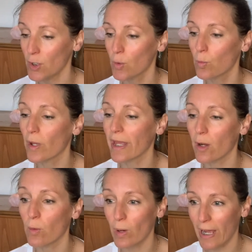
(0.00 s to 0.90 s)
We're
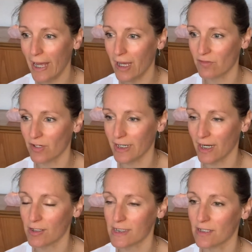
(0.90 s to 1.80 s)
aware of our
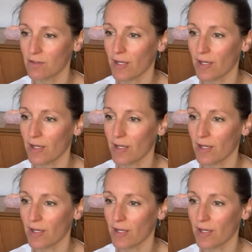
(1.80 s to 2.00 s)
narrative